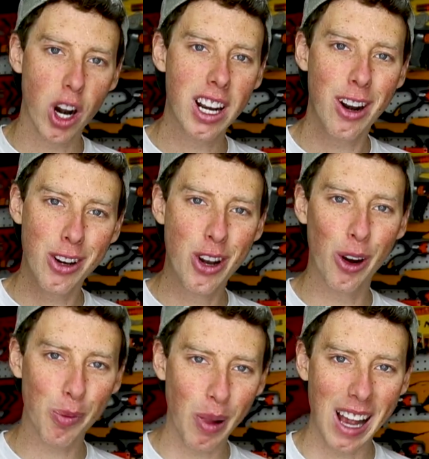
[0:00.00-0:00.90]
running out of
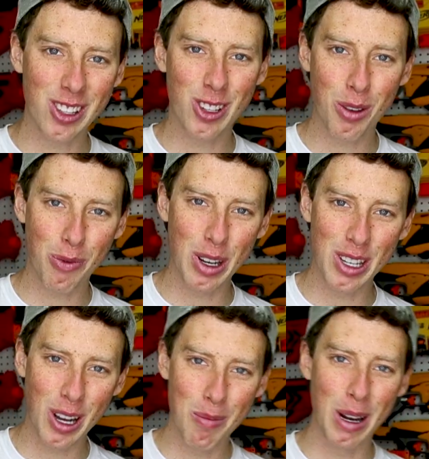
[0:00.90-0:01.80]
Nerf blasters to fit
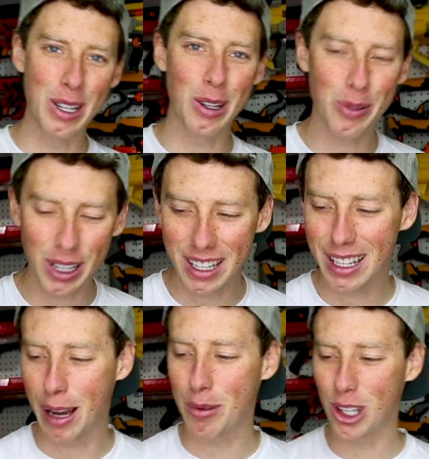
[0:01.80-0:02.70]
in all my Nerf gun
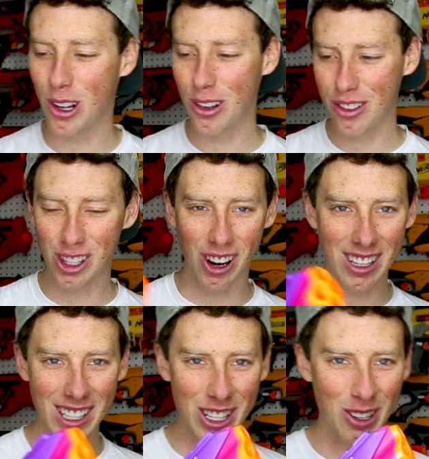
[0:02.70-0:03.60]
games, so
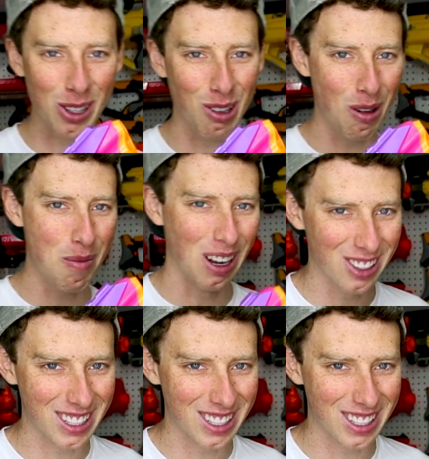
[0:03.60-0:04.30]
starting to use the Rebel